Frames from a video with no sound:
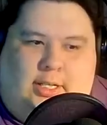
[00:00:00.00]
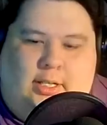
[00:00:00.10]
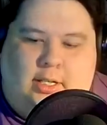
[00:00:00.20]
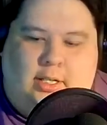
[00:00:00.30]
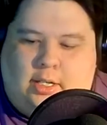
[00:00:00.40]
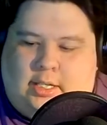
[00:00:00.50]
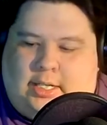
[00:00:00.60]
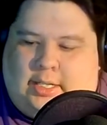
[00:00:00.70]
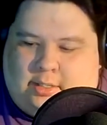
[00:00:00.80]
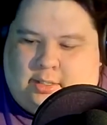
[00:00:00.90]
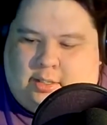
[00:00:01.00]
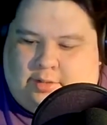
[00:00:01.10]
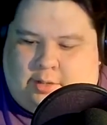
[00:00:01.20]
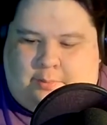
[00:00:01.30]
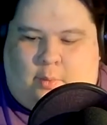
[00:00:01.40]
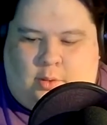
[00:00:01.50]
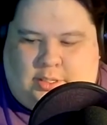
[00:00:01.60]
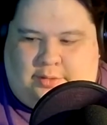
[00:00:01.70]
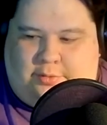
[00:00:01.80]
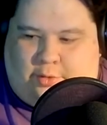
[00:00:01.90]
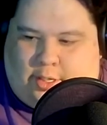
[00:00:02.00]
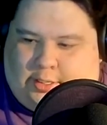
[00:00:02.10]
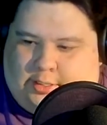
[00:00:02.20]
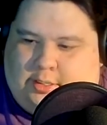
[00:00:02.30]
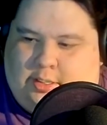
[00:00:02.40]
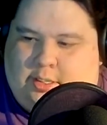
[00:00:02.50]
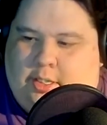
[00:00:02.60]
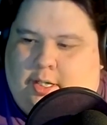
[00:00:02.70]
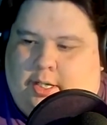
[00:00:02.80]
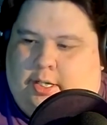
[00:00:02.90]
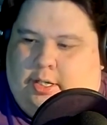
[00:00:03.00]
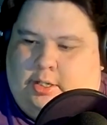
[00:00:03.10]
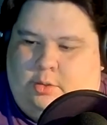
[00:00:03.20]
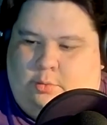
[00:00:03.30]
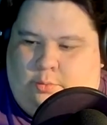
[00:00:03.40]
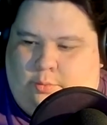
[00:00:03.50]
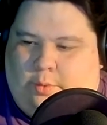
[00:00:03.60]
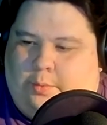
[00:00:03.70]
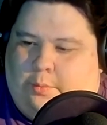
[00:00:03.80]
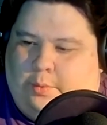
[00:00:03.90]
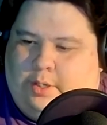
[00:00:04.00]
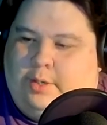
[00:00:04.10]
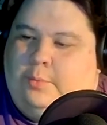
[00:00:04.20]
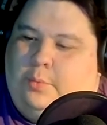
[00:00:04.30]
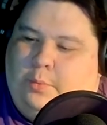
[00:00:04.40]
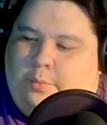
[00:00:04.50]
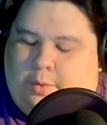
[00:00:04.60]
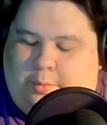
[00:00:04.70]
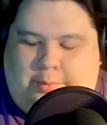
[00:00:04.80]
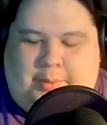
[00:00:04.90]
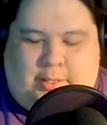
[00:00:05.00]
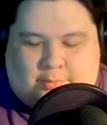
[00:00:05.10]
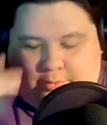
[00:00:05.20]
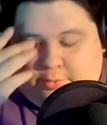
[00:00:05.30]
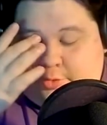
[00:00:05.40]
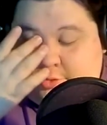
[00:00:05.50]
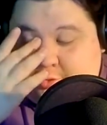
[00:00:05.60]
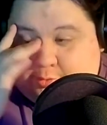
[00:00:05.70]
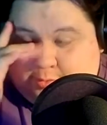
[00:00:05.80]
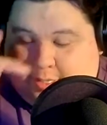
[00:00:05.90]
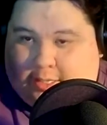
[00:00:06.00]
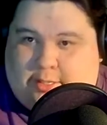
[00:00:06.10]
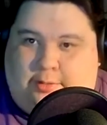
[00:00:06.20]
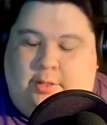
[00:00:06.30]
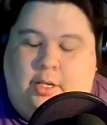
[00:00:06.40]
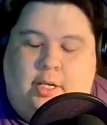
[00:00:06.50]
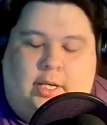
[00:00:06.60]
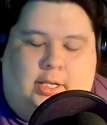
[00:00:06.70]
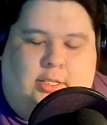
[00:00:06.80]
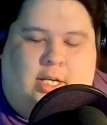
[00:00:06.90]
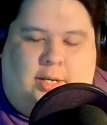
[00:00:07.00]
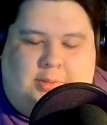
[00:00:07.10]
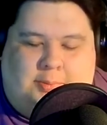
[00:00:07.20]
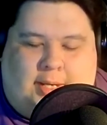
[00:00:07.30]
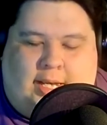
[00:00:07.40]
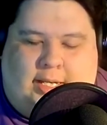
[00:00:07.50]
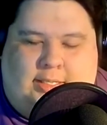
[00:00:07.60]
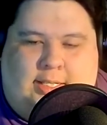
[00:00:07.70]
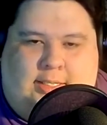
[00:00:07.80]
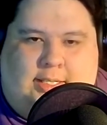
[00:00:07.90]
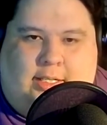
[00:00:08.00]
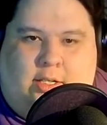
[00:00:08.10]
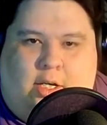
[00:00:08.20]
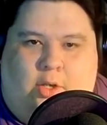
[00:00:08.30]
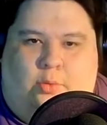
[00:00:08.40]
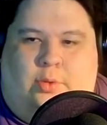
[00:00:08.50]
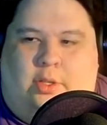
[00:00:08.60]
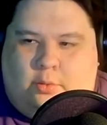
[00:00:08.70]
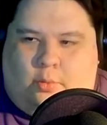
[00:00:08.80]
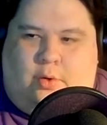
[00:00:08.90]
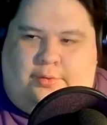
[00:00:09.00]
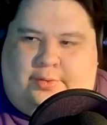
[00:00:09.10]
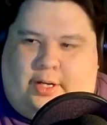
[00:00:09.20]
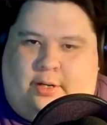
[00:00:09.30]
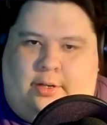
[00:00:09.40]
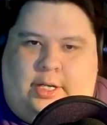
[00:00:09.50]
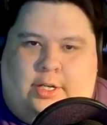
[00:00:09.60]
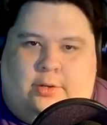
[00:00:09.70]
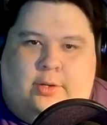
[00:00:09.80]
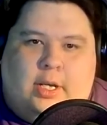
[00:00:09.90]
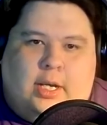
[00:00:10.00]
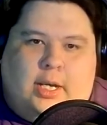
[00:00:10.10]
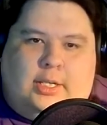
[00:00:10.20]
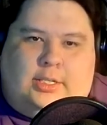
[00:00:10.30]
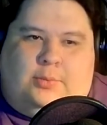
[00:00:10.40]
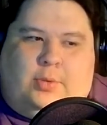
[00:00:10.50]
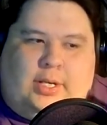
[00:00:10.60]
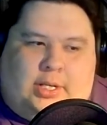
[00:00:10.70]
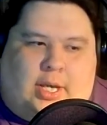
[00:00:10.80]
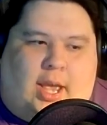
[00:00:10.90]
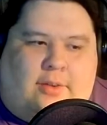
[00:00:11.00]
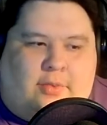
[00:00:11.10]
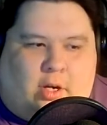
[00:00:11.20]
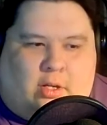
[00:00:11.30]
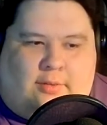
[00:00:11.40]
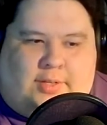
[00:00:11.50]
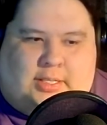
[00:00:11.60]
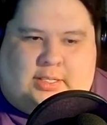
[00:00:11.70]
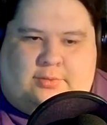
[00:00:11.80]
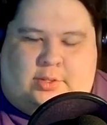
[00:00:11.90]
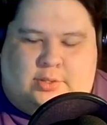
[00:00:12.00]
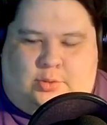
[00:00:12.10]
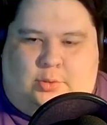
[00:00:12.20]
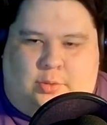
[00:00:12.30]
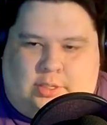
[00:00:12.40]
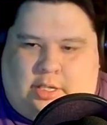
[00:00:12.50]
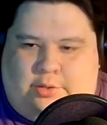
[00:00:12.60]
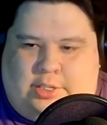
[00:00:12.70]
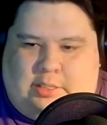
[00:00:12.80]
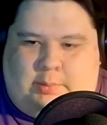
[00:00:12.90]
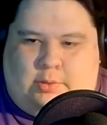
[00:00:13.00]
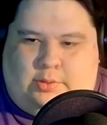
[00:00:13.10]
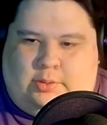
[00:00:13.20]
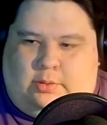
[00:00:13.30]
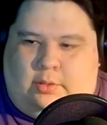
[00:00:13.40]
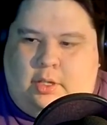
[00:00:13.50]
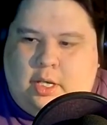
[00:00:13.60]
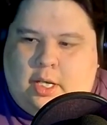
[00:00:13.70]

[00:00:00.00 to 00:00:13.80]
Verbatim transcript: the idea of like a multi-front, uh, what, what what would be referred to in in times past as like a guerrilla warfare. You know, it's like we have all of these different tools at our disposal.